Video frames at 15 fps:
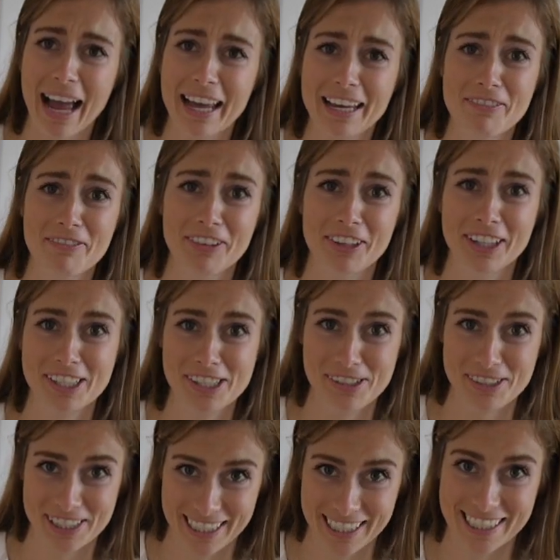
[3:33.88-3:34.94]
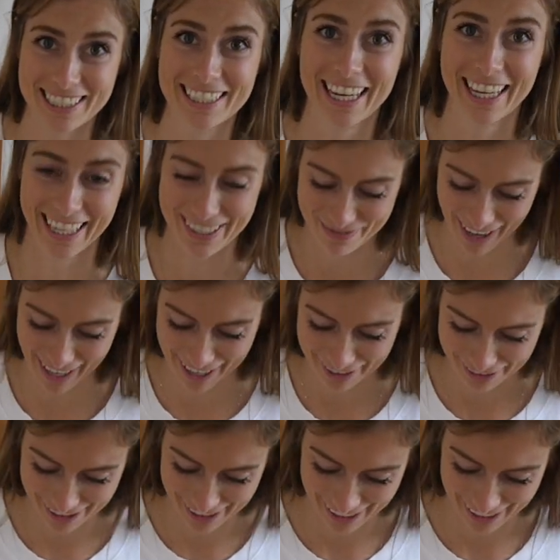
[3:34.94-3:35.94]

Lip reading: I can feel the juices in my other